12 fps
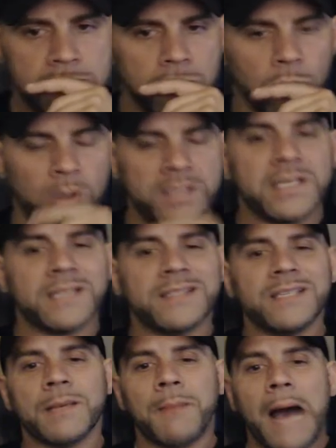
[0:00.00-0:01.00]
What
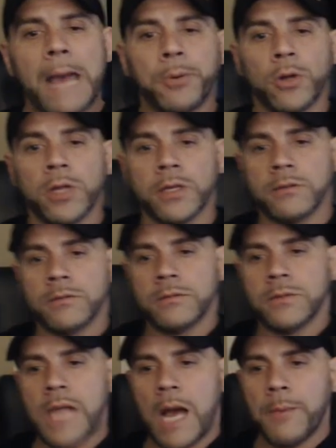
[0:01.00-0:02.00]
60s am I pulling,
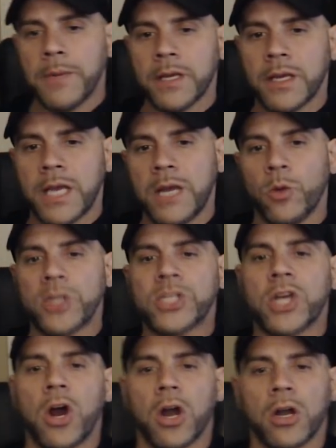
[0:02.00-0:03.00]
Dominic? In which
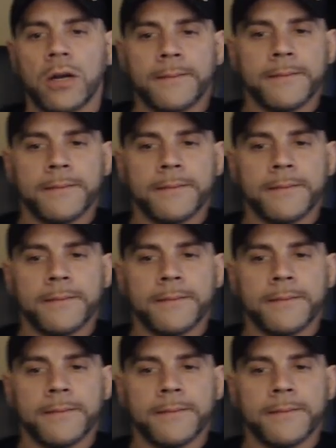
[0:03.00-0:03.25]
car?